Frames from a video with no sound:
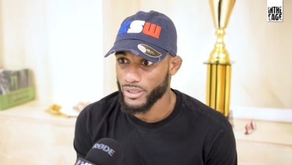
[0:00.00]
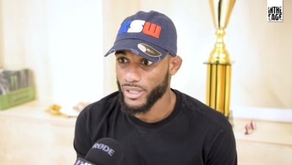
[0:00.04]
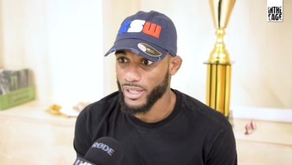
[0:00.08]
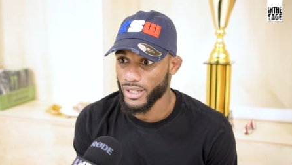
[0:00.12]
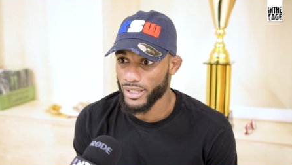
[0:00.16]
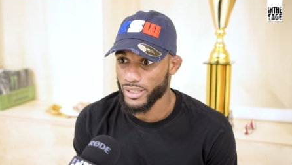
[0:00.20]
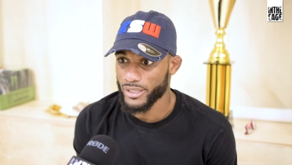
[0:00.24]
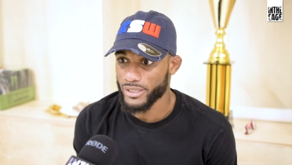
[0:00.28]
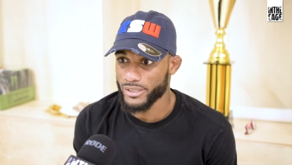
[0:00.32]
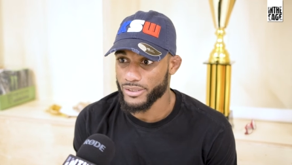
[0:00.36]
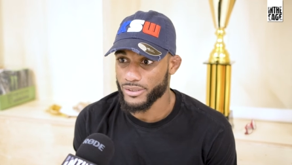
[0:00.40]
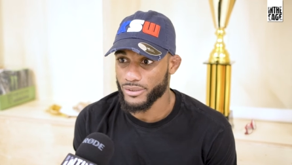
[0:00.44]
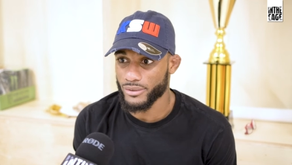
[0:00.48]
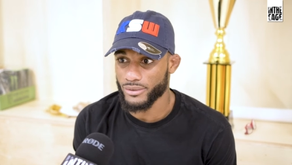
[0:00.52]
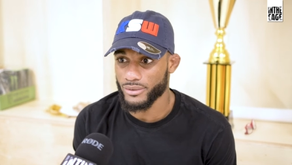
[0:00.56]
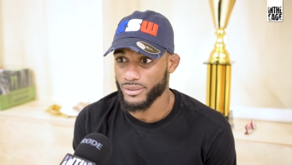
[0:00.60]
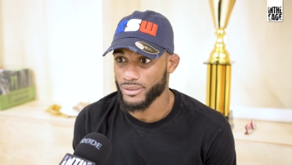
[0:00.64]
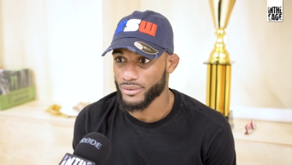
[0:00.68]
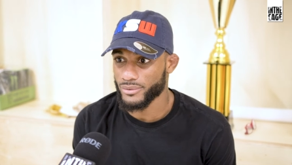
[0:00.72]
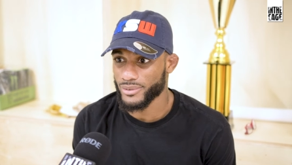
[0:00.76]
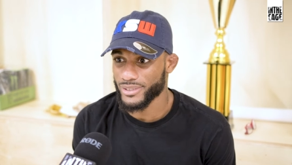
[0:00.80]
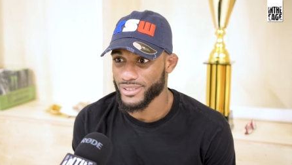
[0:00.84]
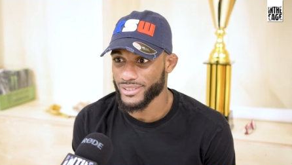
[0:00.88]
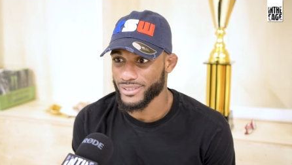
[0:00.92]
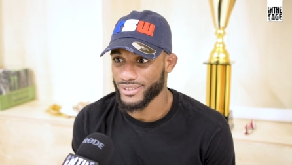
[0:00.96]
Yeah, his
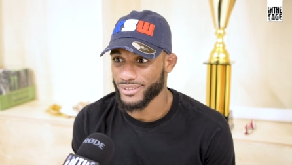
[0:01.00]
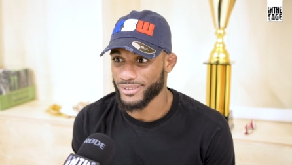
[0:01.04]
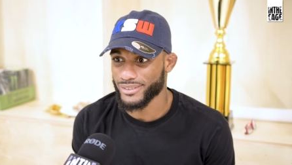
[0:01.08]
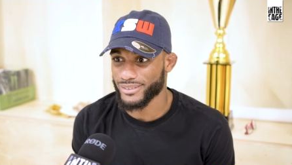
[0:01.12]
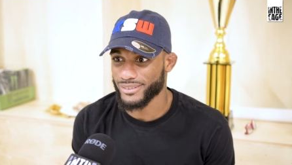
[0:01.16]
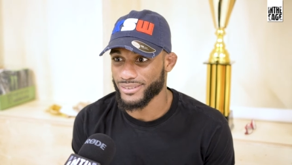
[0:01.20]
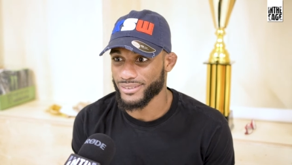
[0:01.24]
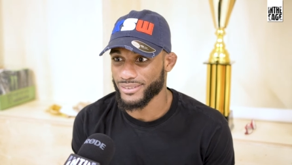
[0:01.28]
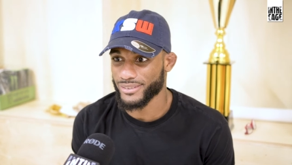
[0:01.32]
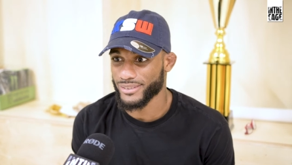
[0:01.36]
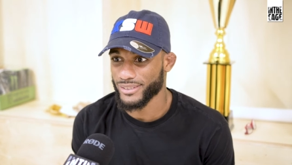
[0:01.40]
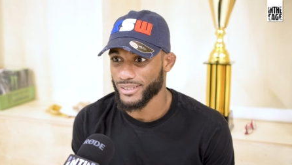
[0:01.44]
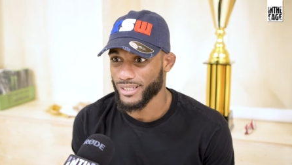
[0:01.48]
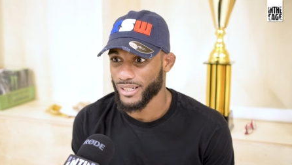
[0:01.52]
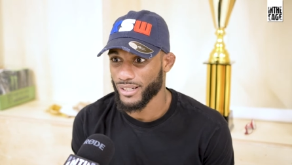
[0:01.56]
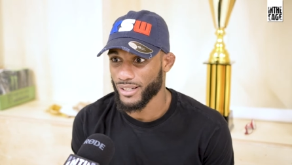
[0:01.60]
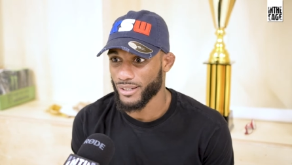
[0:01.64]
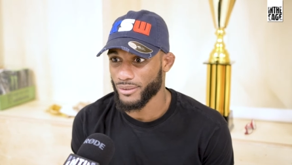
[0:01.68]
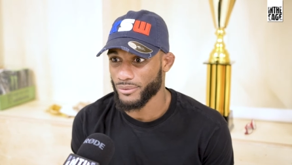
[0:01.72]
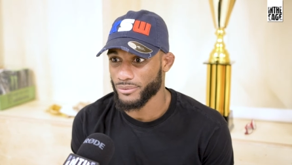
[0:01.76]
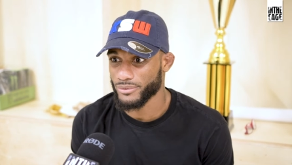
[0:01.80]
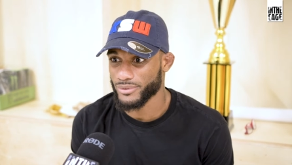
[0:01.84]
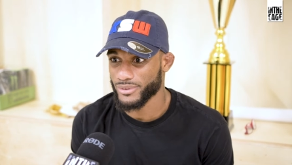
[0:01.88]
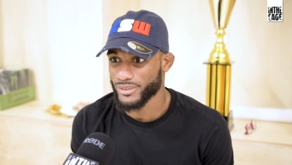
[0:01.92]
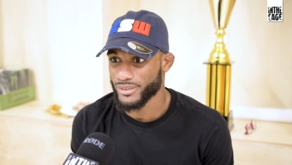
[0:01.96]
shoulder was
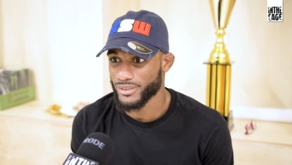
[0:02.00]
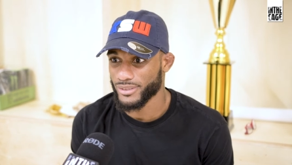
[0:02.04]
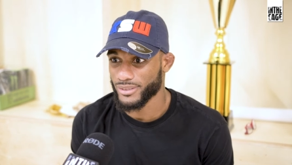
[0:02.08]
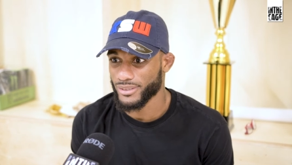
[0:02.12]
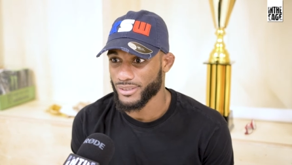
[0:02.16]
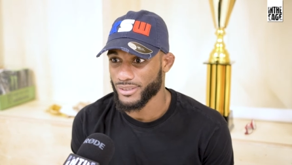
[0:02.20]
out.